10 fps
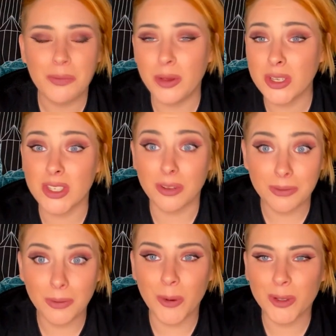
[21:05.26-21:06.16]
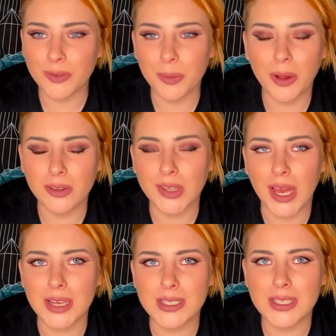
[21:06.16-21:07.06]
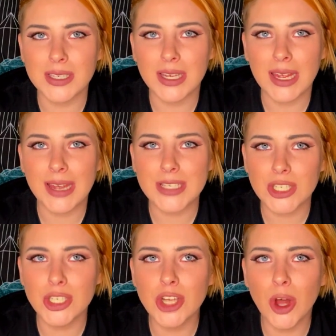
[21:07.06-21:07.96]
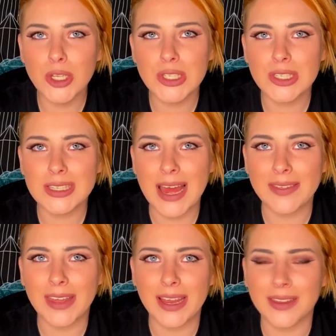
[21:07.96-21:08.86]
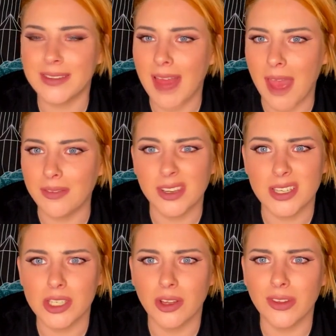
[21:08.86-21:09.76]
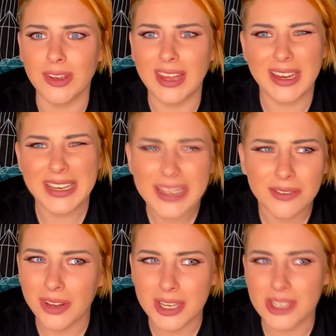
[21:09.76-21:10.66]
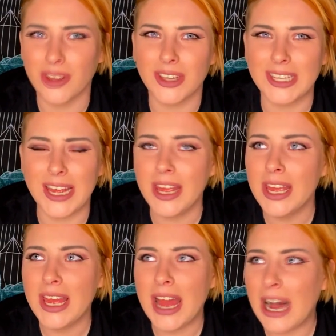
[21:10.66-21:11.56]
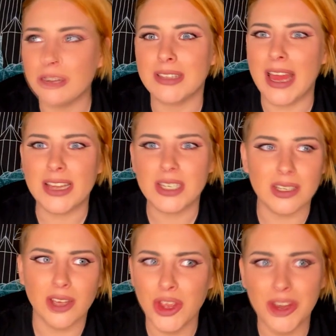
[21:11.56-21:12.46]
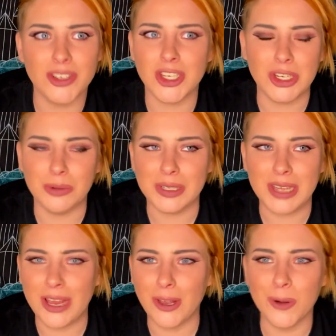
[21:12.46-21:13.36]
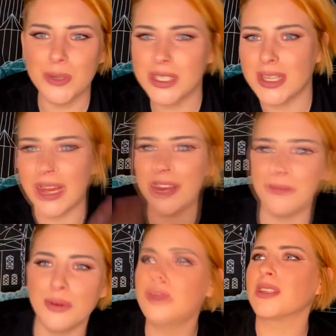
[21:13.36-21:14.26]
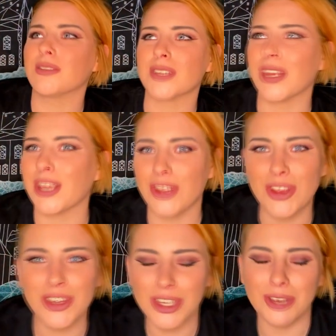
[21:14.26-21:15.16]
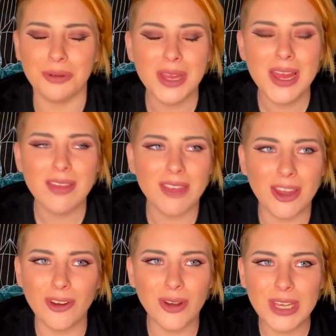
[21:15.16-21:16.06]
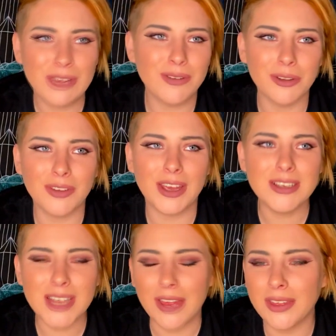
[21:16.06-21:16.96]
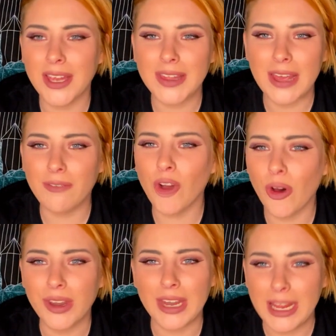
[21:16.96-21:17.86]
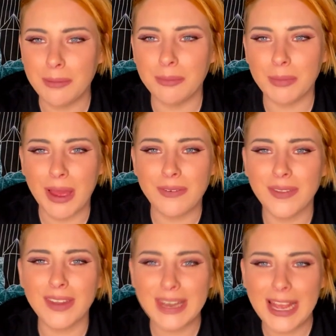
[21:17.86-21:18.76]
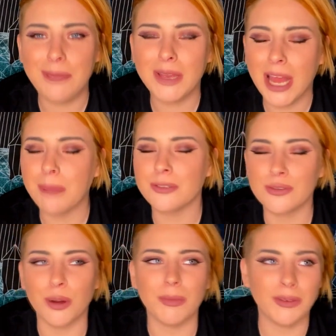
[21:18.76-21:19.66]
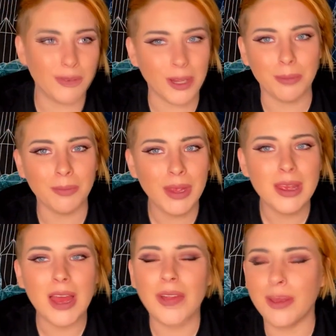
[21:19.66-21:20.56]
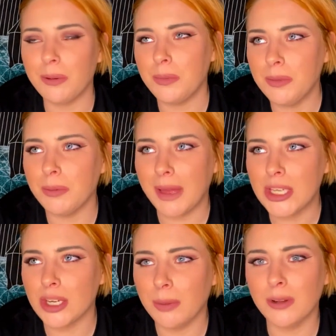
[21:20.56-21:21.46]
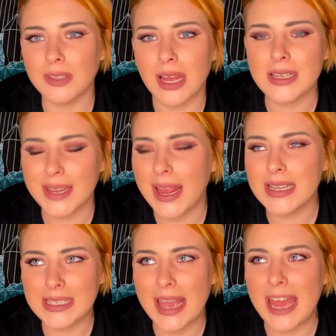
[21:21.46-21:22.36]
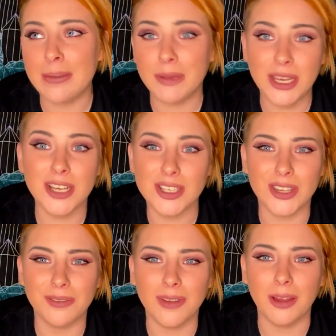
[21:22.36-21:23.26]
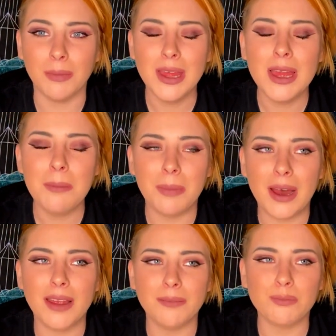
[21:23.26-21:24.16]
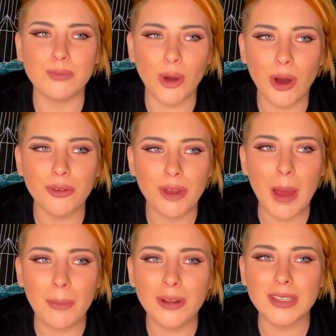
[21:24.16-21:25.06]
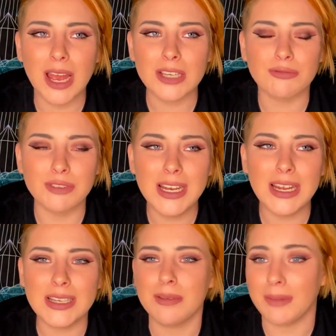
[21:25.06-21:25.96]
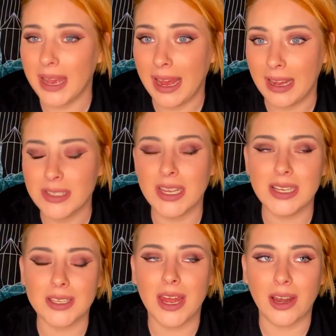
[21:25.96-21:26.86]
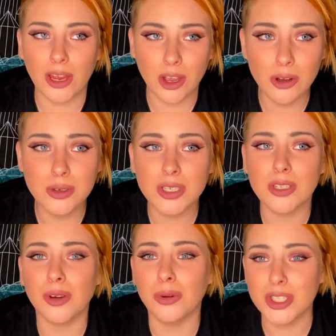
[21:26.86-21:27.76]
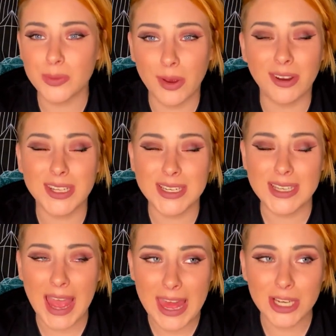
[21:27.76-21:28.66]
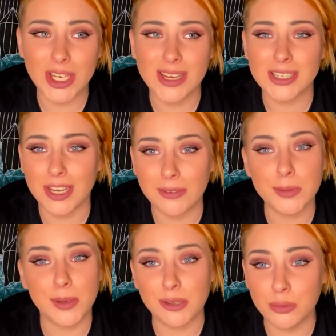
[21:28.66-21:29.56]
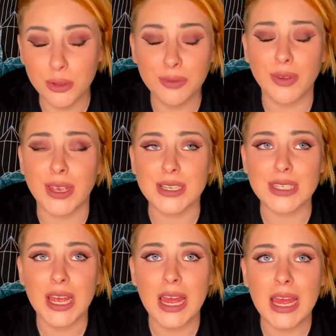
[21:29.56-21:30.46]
personal thought of a poltergeist, it's not that they are the devil, it's not that they're evil, it's not that they're out there to hurt you and they're ghosts that can move stuff so they can hurt you. They're not evil things. I think they got a name. I think the name comes from the film. I think when people mention a poltergeist, they get scared because of the film. But what a poltergeist really is, in my eyes, is a ghost or a spirit that is energized enough to be able to move things